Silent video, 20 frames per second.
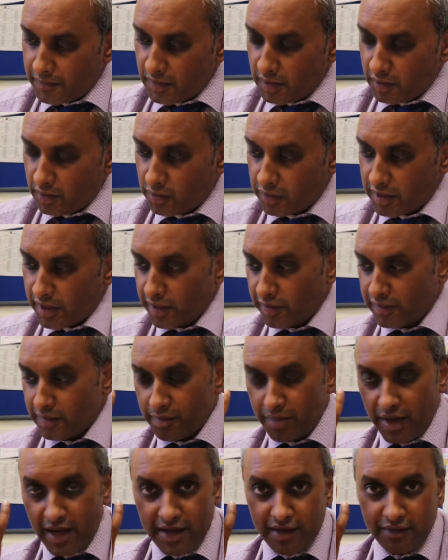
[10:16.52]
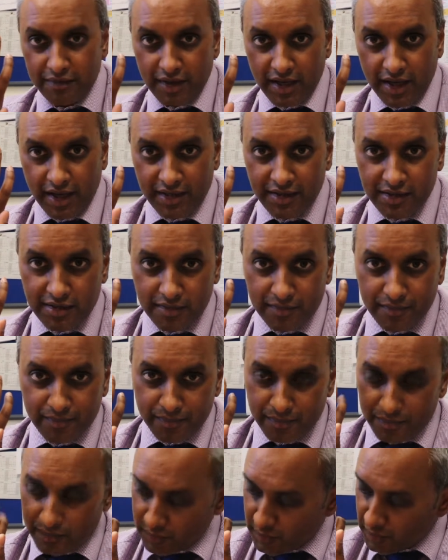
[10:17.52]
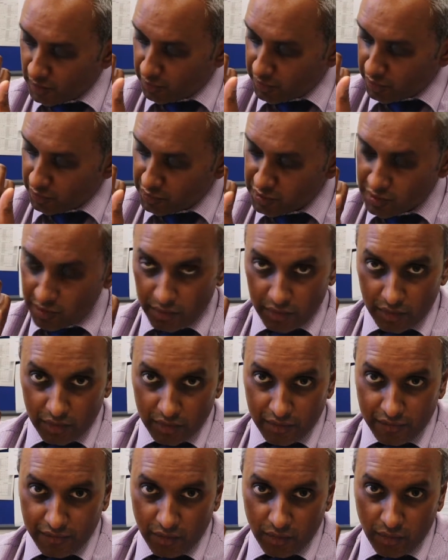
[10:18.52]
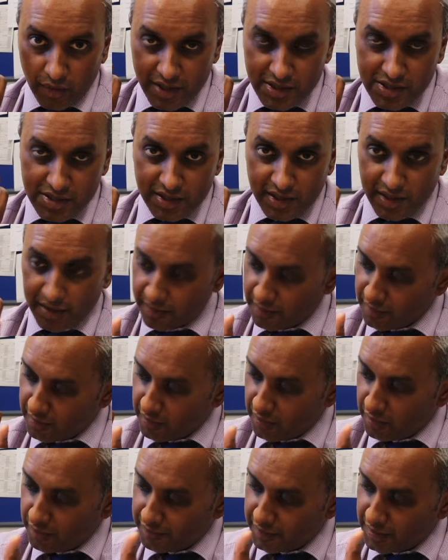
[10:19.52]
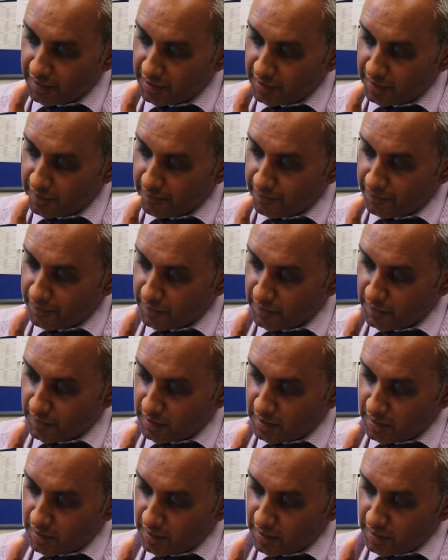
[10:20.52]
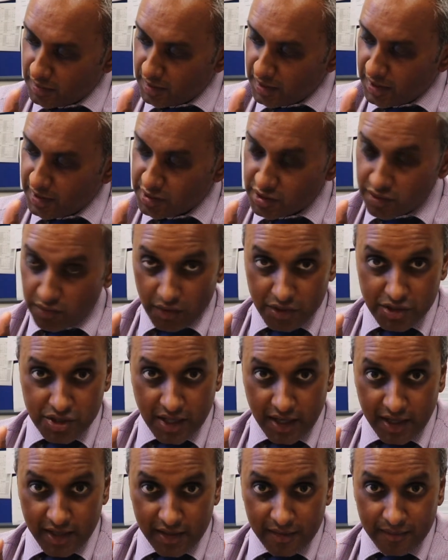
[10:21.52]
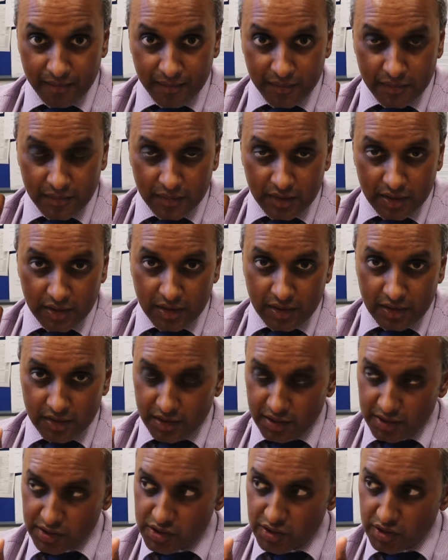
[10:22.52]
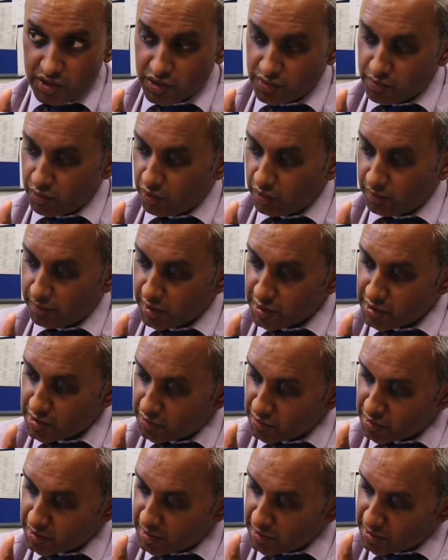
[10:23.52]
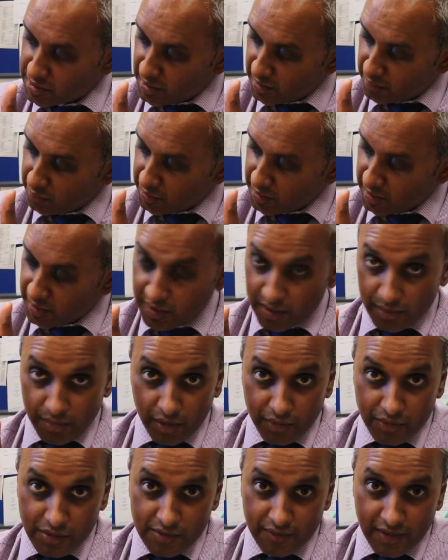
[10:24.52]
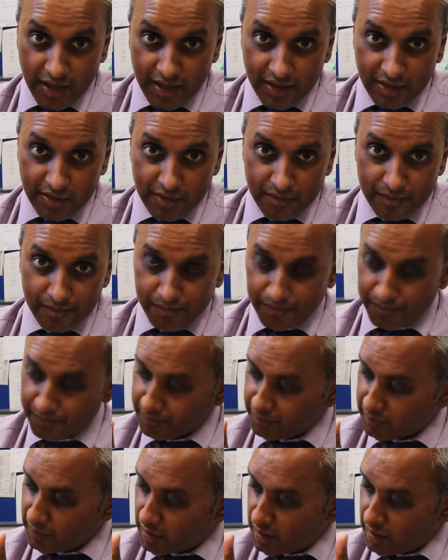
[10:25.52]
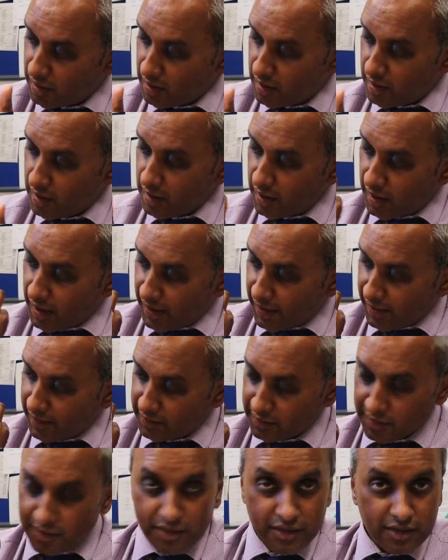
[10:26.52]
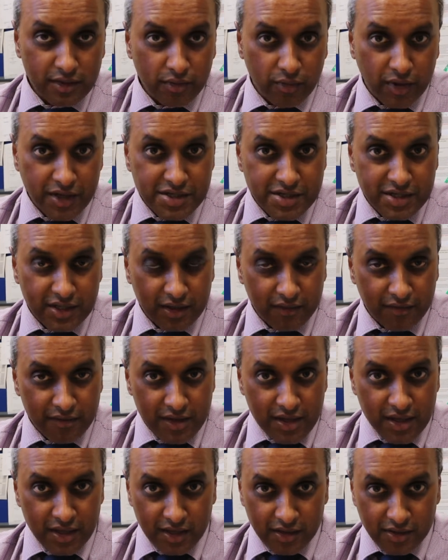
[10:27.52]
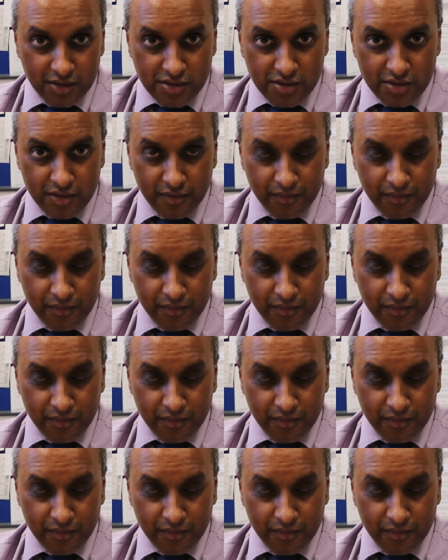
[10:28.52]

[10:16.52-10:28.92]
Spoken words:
Looking on the back of the hand, we also look for wasting of the interossei. These are small muscles that sit within the bones of the hand, and wasting of these